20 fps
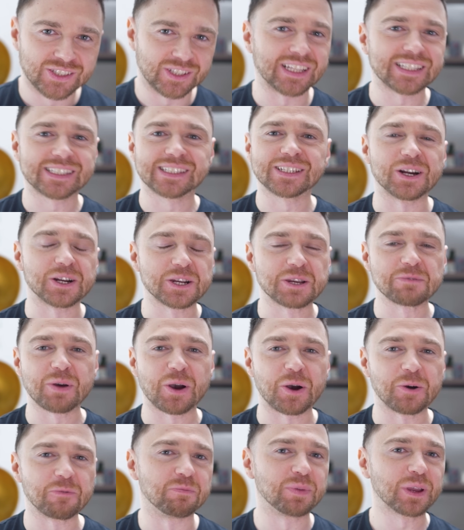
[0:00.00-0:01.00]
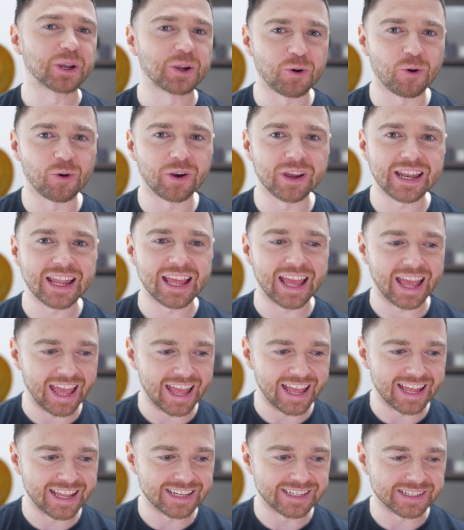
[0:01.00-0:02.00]
So let's talk about Bitcoin
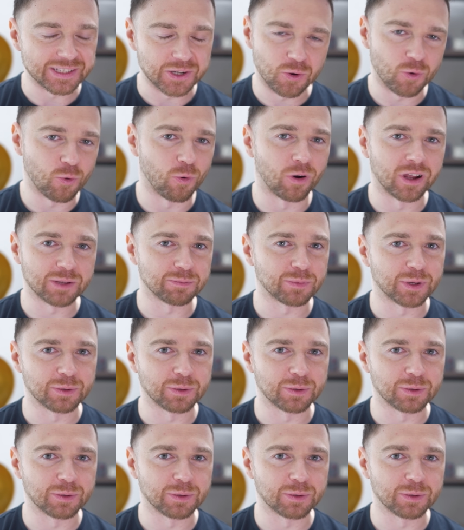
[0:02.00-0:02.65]
and quantum